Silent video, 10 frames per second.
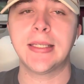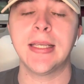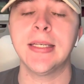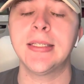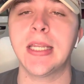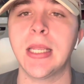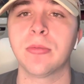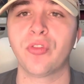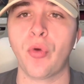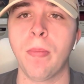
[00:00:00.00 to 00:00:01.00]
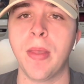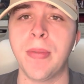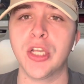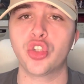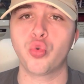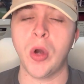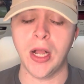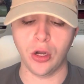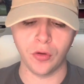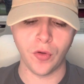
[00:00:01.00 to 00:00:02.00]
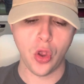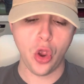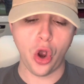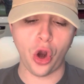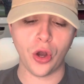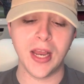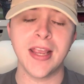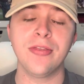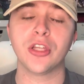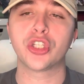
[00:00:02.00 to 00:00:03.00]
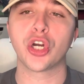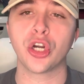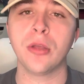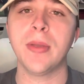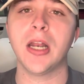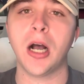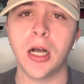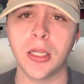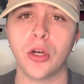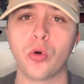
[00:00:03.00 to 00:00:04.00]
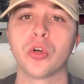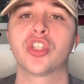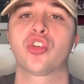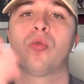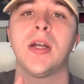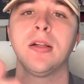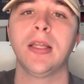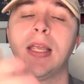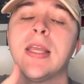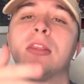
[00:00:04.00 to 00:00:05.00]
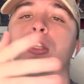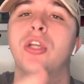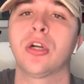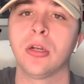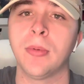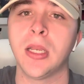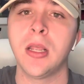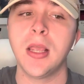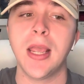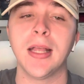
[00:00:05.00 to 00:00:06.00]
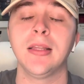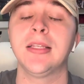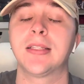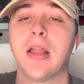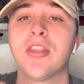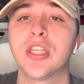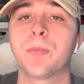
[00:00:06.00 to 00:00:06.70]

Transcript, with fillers: 10 teams from the Big 12 are in the tournament hunt or squarely in the tournament, at least this